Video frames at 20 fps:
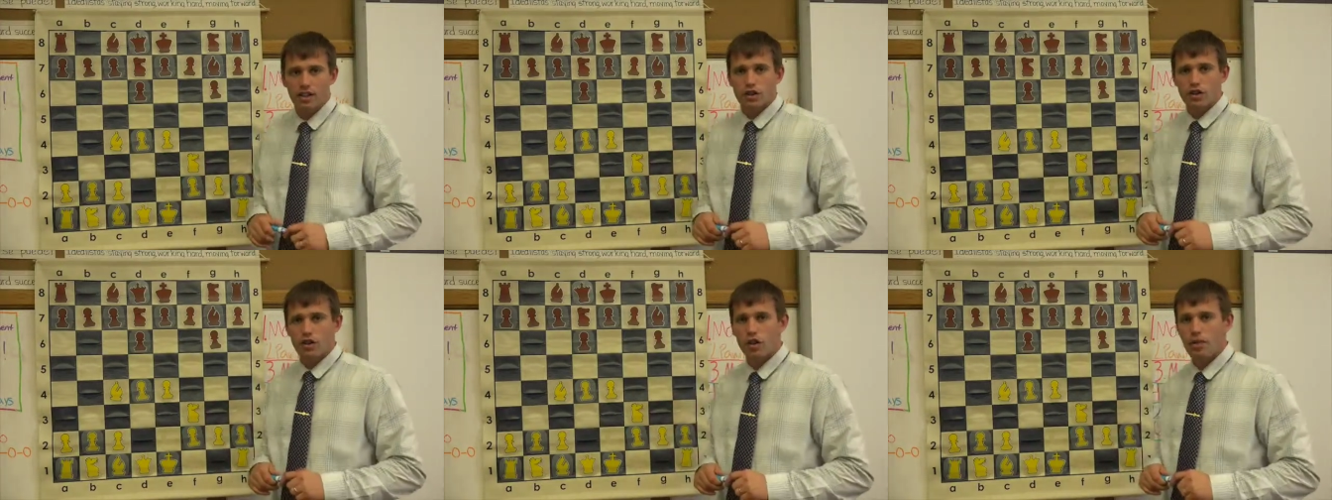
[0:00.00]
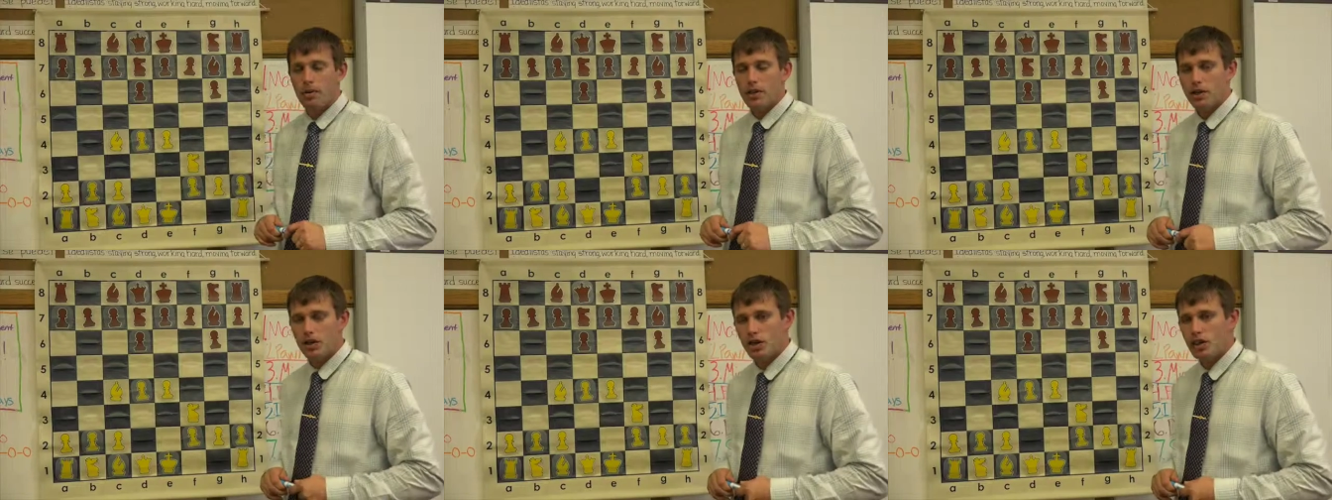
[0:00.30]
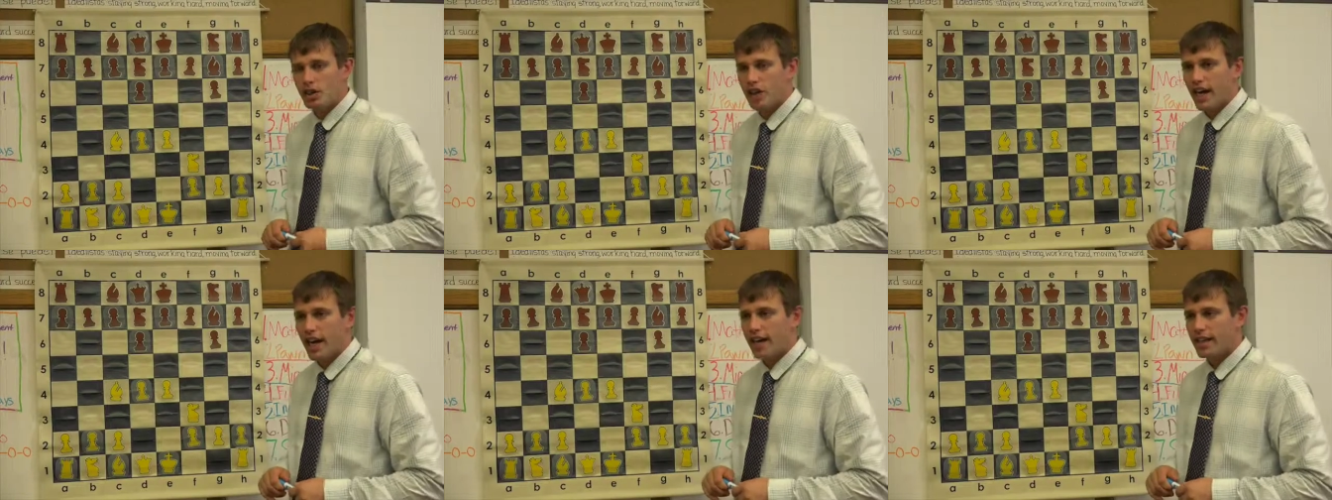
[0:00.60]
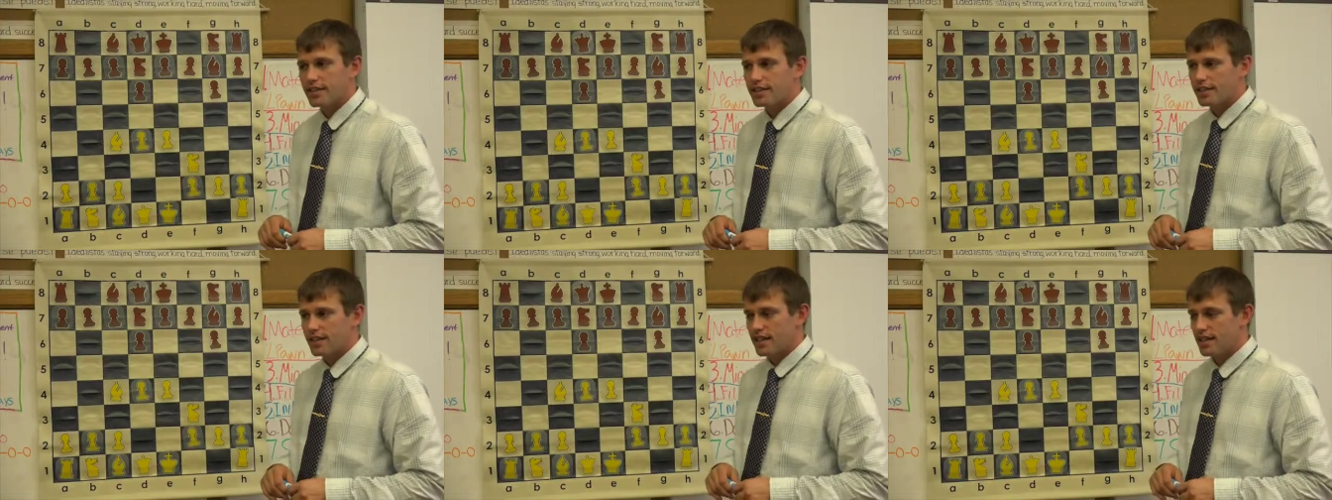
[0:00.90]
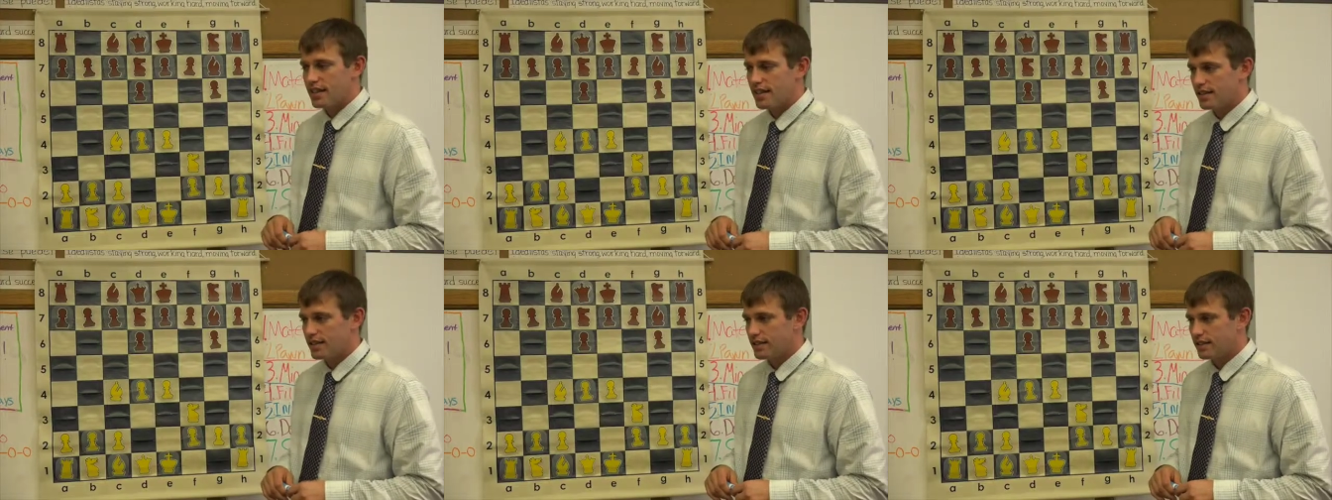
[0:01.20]
So much of chess
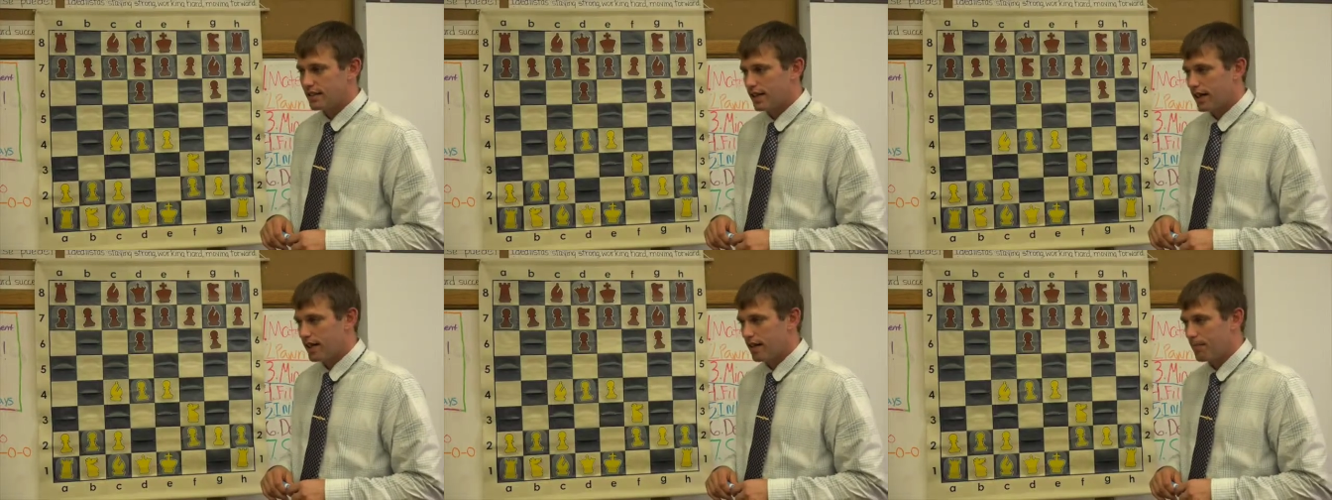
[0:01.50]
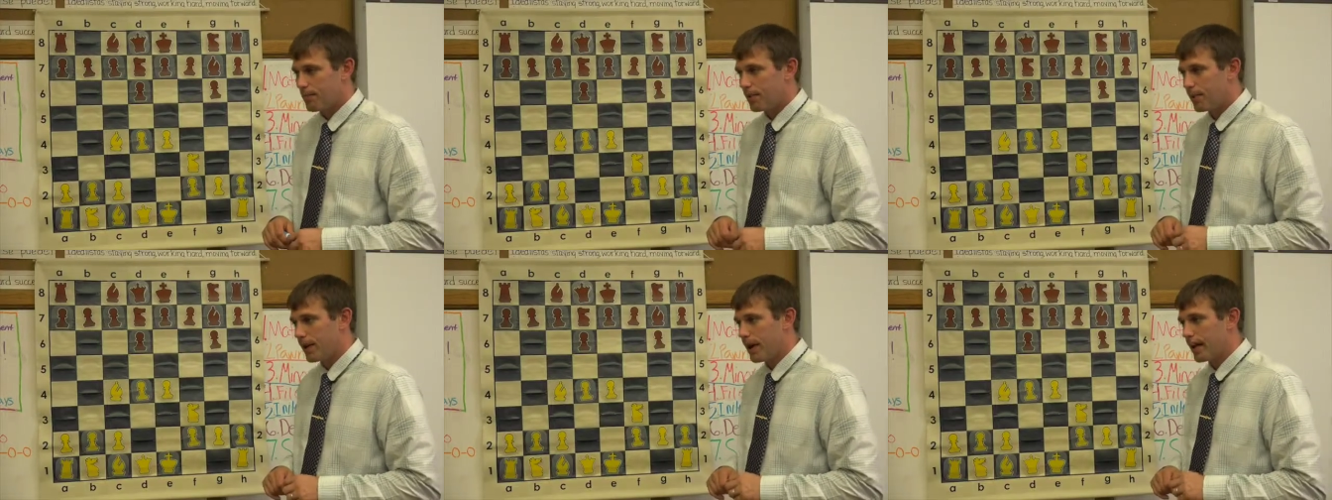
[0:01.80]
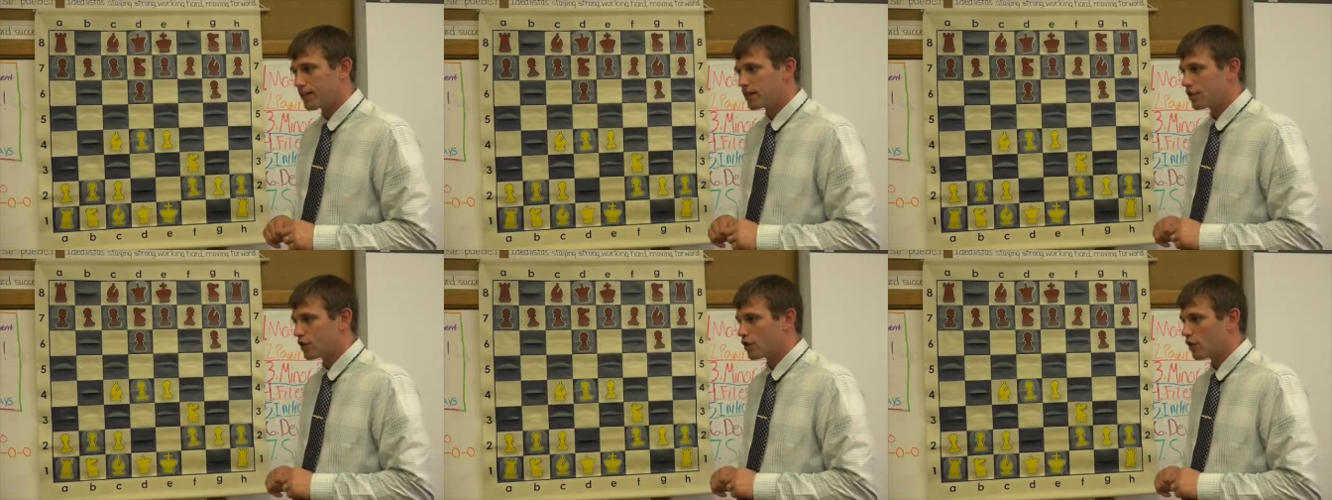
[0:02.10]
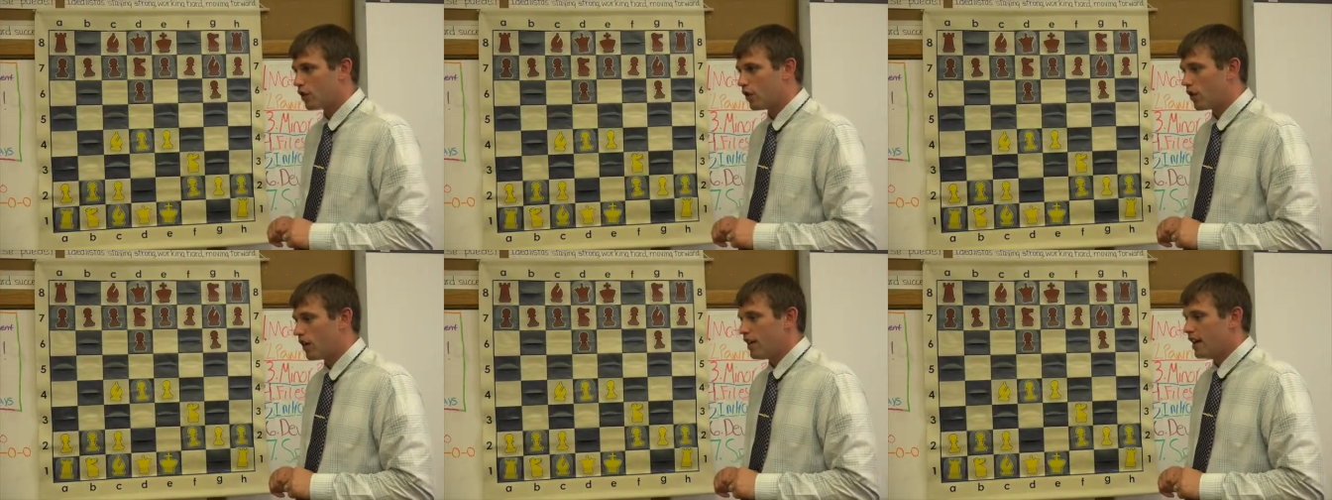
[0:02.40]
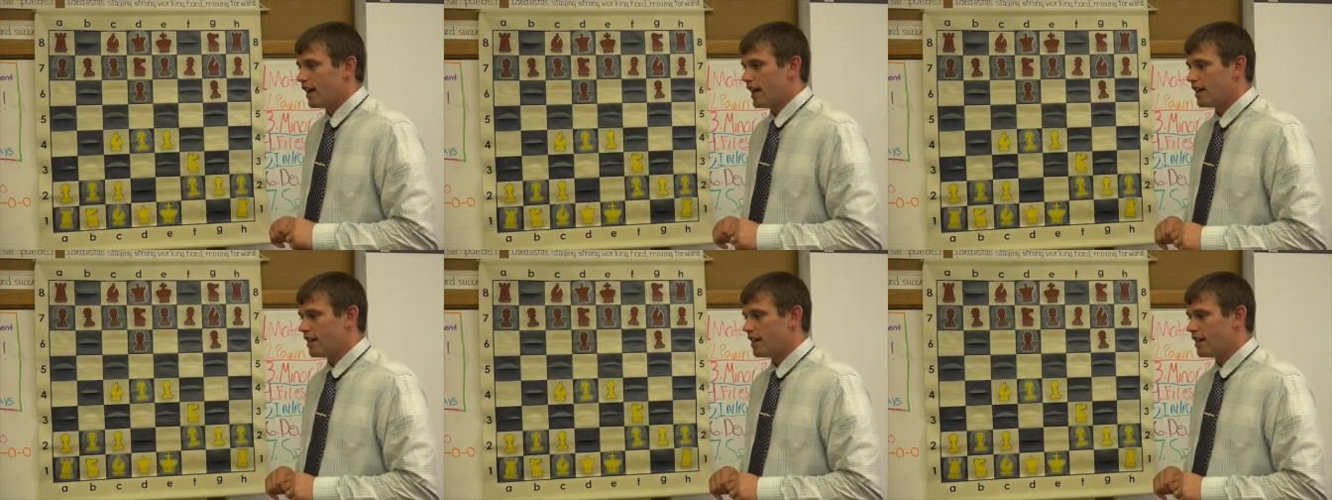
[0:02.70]
is practical